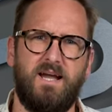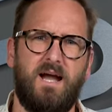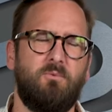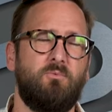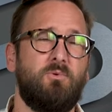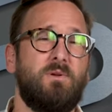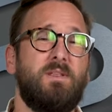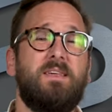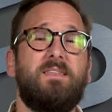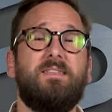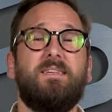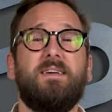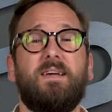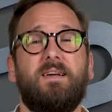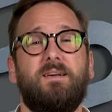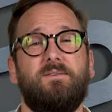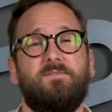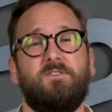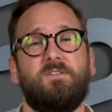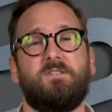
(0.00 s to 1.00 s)
I really think
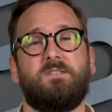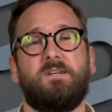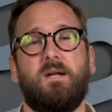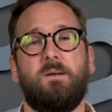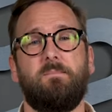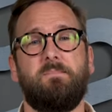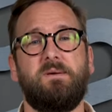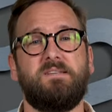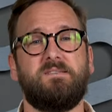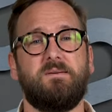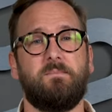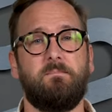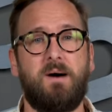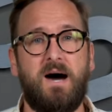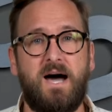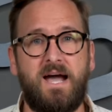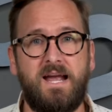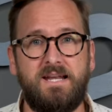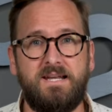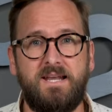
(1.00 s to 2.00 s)
it gives you a ton of peace of
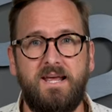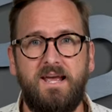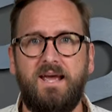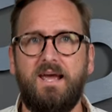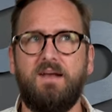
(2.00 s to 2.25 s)
mind.